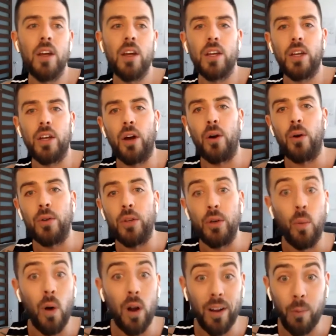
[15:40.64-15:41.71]
you know you
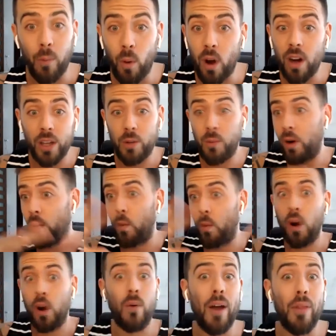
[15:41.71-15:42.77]
want to work you want to
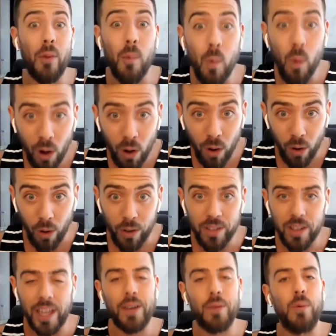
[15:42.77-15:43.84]
work around the world
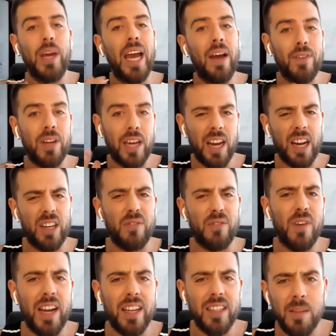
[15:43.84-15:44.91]
like we have to kind of
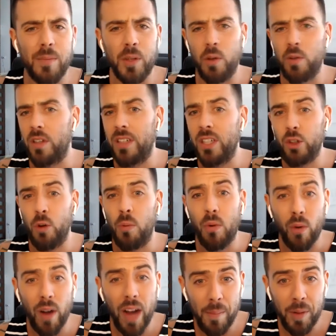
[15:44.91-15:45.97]
define some of those initial
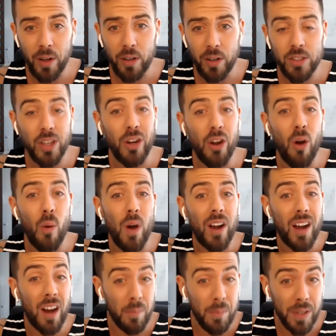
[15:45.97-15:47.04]
parameters to know what
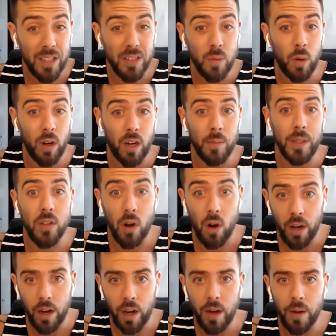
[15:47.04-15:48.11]
companies we're going to be
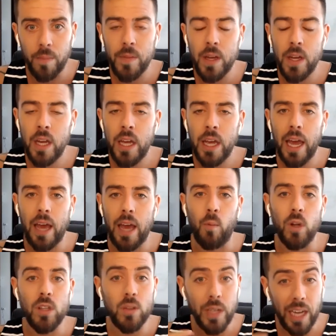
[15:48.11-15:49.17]
targeting and
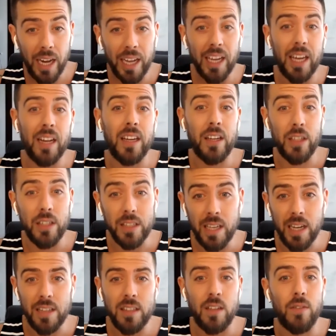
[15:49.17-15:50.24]
once we kind of get a good
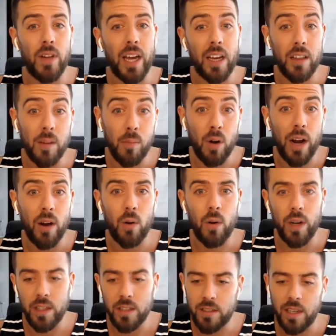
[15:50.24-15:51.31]
sense of like the
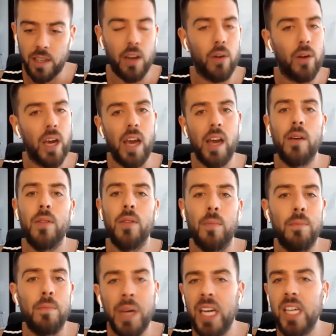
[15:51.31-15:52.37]
priorities it's like okay the
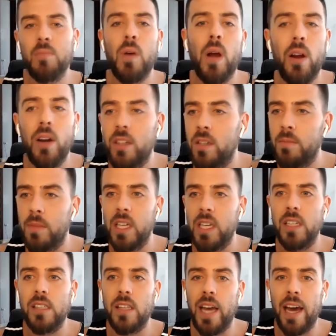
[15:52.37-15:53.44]
biggest priority to me
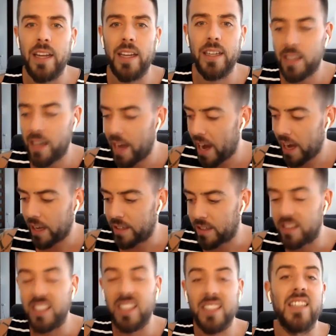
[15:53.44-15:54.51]
is that it's it's
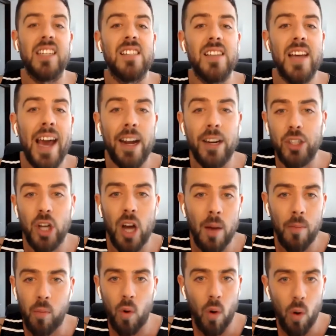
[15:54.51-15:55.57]
this exact job
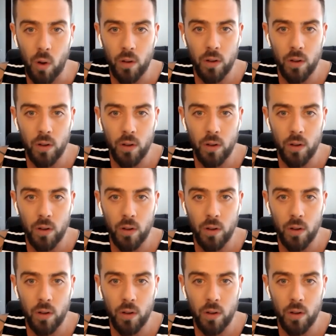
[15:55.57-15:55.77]
role